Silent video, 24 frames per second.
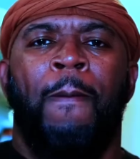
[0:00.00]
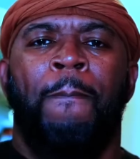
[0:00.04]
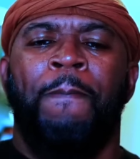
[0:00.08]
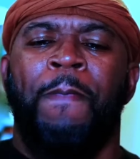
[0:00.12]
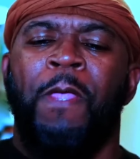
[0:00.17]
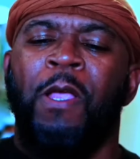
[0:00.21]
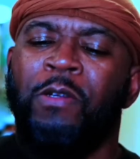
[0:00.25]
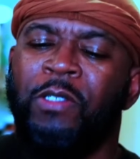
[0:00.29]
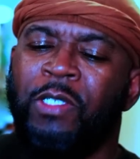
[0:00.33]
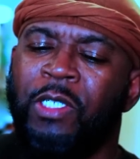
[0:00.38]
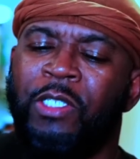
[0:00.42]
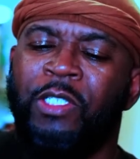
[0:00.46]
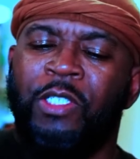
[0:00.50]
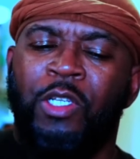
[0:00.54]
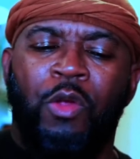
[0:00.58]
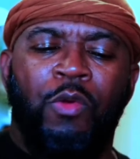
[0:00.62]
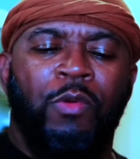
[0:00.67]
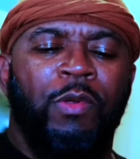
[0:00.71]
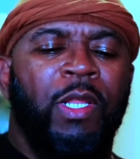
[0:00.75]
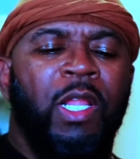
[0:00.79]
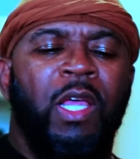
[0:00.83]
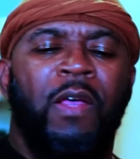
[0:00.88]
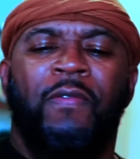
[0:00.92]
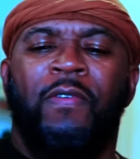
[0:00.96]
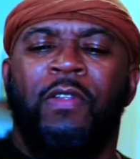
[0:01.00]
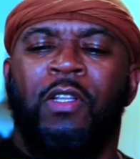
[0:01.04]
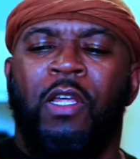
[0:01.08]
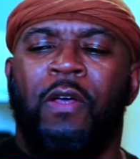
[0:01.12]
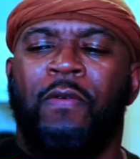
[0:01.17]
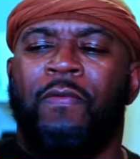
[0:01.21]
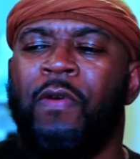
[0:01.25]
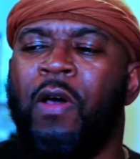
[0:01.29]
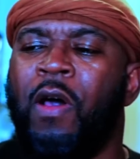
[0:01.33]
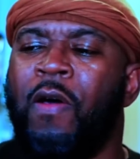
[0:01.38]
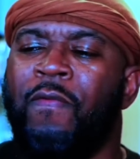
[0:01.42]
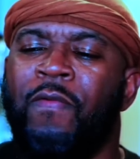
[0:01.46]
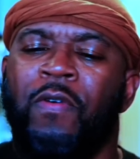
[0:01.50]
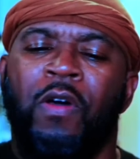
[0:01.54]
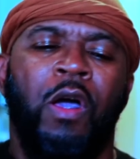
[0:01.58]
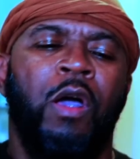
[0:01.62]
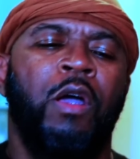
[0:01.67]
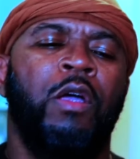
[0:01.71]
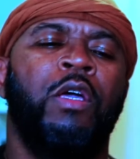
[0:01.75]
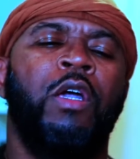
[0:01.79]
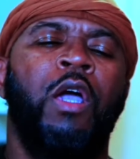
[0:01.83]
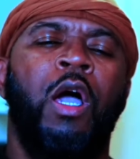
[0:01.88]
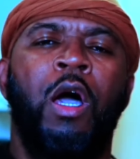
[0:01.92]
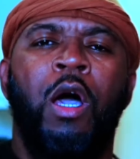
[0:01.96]
There is a certain level of
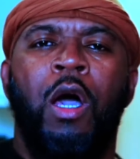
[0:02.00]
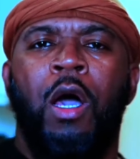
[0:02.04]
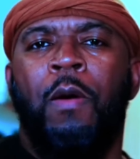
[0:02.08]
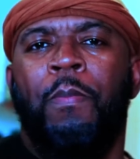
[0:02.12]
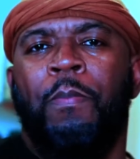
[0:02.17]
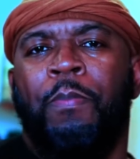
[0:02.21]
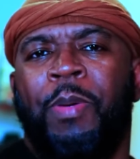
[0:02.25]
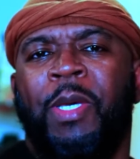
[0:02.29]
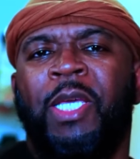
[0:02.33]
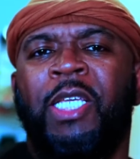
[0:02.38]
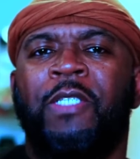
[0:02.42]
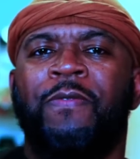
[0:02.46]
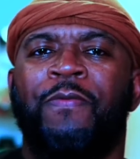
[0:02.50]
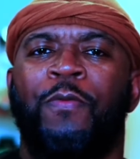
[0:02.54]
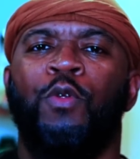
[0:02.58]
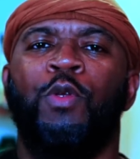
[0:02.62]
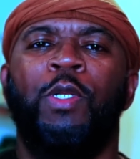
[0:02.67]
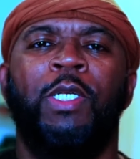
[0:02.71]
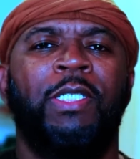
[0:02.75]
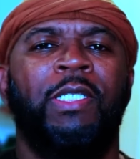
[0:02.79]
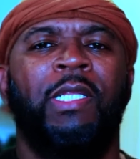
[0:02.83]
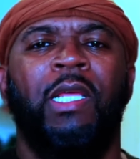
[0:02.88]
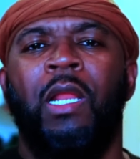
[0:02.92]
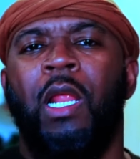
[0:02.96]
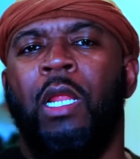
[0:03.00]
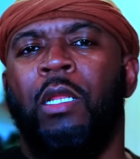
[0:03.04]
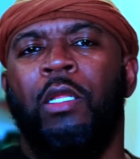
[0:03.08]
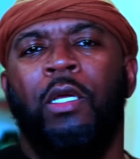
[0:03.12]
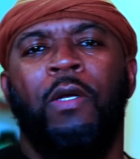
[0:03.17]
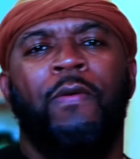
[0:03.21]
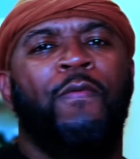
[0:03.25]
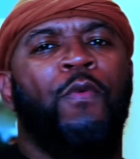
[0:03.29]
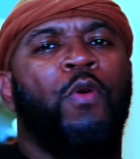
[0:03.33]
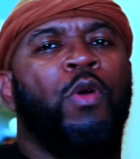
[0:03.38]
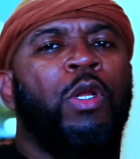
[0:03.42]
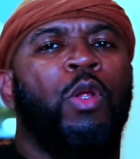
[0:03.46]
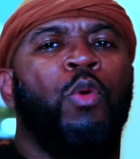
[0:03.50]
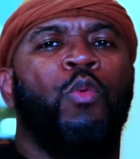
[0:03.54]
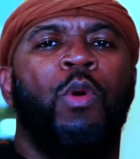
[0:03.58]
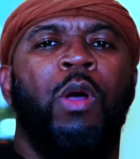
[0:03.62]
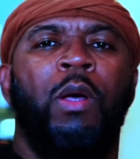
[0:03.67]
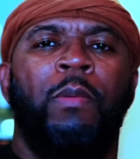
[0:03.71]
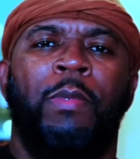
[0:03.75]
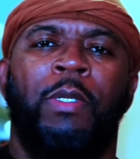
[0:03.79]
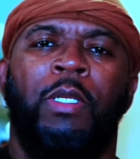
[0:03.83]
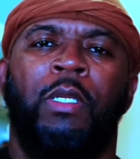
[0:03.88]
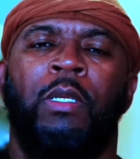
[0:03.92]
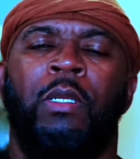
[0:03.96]
calm peacefulness that I look for in a
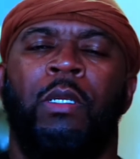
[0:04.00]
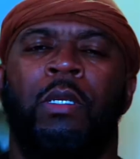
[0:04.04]
woman.